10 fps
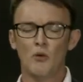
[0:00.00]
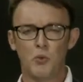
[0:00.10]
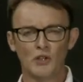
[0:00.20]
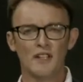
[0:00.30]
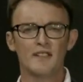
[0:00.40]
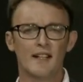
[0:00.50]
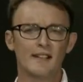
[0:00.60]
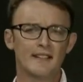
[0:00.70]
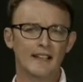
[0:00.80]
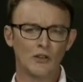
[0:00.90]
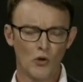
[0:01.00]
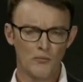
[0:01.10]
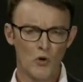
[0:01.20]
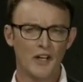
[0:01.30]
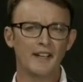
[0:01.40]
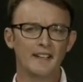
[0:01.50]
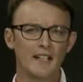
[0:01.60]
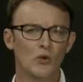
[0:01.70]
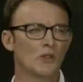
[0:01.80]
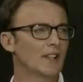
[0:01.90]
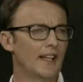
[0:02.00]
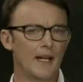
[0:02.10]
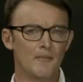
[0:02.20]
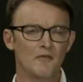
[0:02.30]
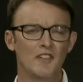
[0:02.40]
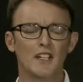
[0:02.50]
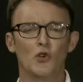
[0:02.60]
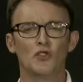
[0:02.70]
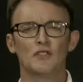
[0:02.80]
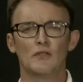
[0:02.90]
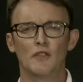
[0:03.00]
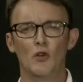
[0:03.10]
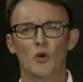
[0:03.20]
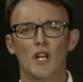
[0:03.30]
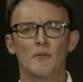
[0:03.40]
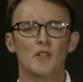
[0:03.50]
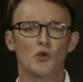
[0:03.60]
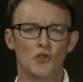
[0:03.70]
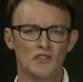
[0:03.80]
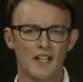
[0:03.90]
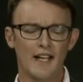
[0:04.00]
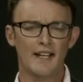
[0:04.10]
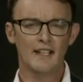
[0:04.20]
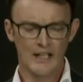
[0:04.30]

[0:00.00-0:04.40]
We need to give orientation,